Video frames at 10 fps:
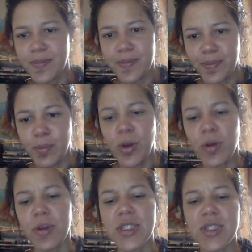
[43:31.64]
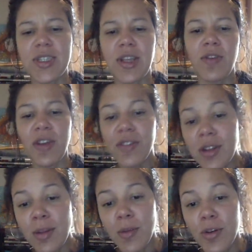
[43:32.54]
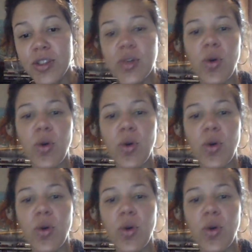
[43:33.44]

book or resource that you've gifted the most,